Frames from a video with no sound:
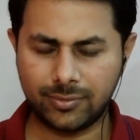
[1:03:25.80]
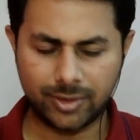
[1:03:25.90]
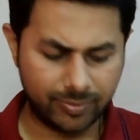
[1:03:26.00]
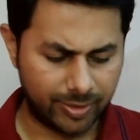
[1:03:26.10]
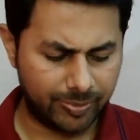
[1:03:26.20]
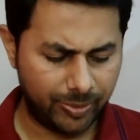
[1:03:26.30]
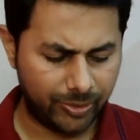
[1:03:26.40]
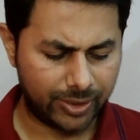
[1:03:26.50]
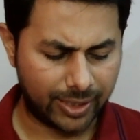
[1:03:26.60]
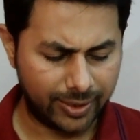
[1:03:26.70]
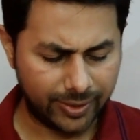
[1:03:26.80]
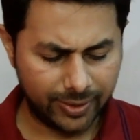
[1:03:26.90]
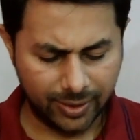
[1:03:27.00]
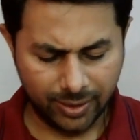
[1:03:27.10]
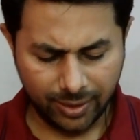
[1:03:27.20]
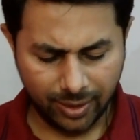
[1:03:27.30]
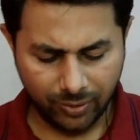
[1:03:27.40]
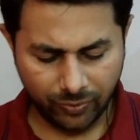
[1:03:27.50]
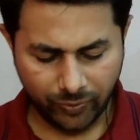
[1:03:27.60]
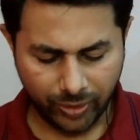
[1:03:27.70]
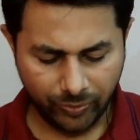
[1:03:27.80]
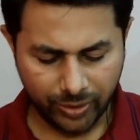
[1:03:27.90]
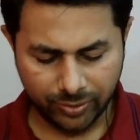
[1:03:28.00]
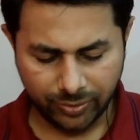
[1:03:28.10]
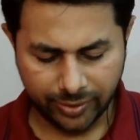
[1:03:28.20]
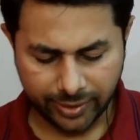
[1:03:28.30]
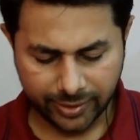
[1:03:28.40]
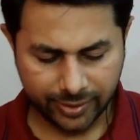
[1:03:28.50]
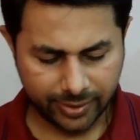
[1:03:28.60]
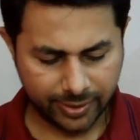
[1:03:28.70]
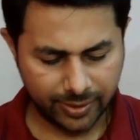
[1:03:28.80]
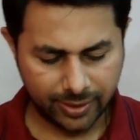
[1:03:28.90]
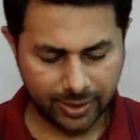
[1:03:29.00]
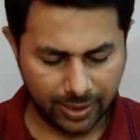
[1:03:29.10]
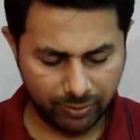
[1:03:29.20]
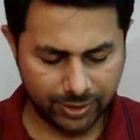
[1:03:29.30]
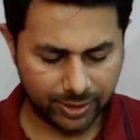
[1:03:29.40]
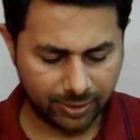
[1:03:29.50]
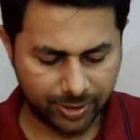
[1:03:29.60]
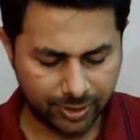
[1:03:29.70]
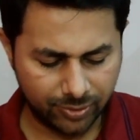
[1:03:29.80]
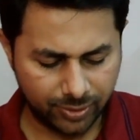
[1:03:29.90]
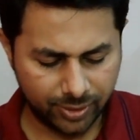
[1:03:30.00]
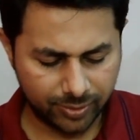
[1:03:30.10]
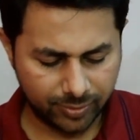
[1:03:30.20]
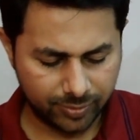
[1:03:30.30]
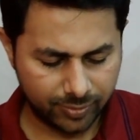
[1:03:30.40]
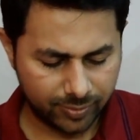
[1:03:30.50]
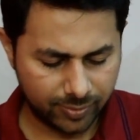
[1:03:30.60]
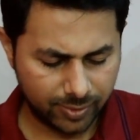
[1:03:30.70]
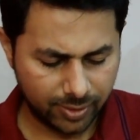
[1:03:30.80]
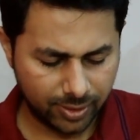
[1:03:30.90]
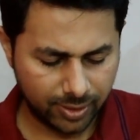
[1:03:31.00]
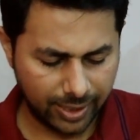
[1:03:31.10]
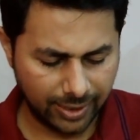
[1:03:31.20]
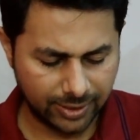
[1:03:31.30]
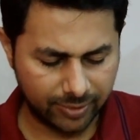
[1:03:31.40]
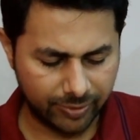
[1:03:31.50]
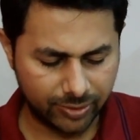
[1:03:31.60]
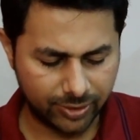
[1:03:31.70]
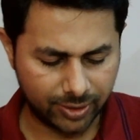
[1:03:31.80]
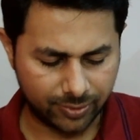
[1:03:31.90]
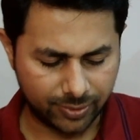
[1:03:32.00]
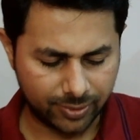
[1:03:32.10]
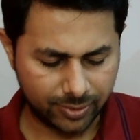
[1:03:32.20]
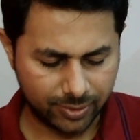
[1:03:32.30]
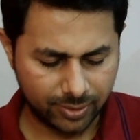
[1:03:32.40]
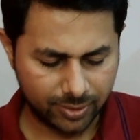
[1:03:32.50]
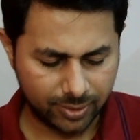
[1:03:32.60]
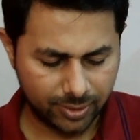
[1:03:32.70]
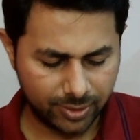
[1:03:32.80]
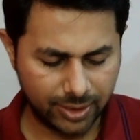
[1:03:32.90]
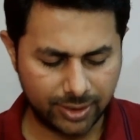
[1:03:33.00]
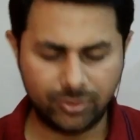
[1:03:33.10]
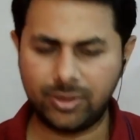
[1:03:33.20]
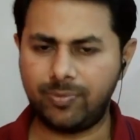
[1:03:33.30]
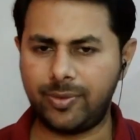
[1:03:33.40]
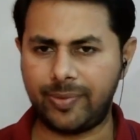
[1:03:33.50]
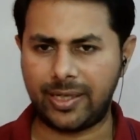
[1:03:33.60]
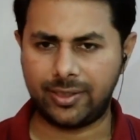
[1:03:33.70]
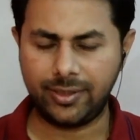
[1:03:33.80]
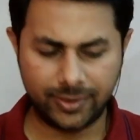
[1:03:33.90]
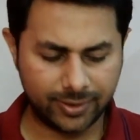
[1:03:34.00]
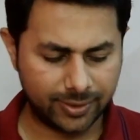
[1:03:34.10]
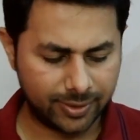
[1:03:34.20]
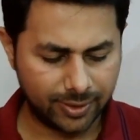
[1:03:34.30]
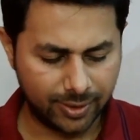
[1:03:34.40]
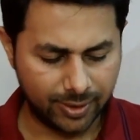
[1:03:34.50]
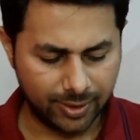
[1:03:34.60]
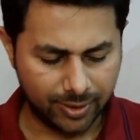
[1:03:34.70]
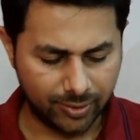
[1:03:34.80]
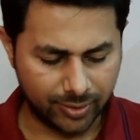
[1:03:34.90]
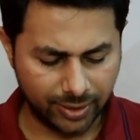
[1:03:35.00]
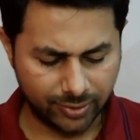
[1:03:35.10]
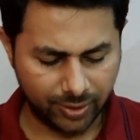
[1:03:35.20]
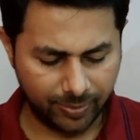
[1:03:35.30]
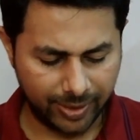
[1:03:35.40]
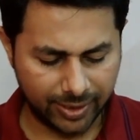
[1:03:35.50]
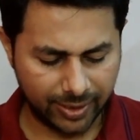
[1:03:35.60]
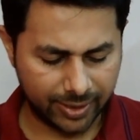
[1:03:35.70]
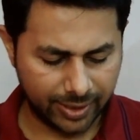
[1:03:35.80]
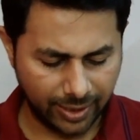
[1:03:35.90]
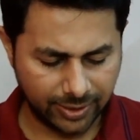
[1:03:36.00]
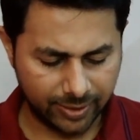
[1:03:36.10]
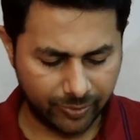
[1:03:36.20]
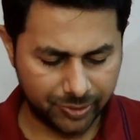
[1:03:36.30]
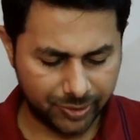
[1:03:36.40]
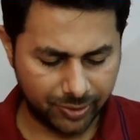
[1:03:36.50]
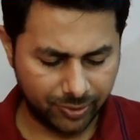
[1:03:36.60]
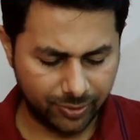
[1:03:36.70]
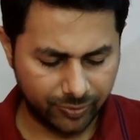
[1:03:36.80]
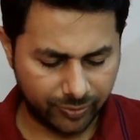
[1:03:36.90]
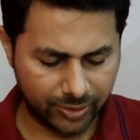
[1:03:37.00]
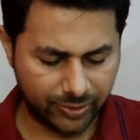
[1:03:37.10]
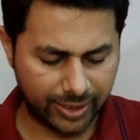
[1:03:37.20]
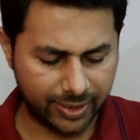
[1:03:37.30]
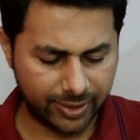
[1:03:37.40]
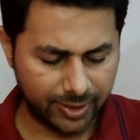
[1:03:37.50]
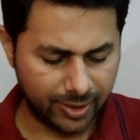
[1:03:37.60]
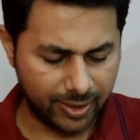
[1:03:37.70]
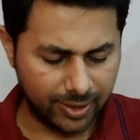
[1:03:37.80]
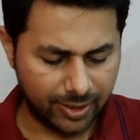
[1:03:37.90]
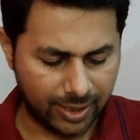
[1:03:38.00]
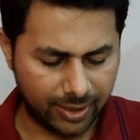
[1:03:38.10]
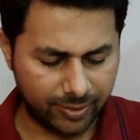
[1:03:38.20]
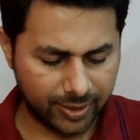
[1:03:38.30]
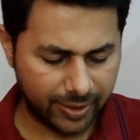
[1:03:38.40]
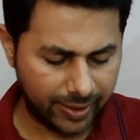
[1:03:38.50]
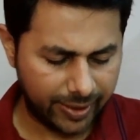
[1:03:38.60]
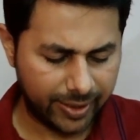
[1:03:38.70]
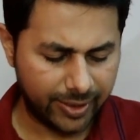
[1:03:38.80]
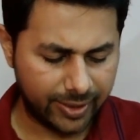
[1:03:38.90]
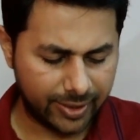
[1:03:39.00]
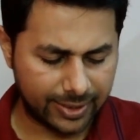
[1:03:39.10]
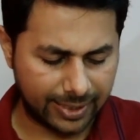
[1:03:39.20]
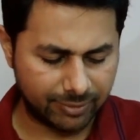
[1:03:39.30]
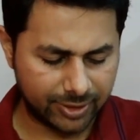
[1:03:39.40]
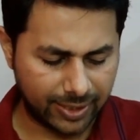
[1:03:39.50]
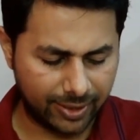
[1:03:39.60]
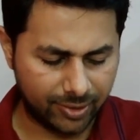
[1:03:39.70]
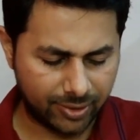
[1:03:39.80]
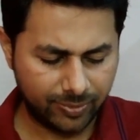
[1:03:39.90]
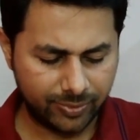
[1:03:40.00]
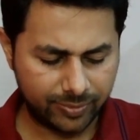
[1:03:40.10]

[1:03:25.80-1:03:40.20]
but before that, now what we'll do is I will just substitute x equal to 0 just to simplify this. Okay, so if I take x equal to 0, what do I get? I get a times sine of,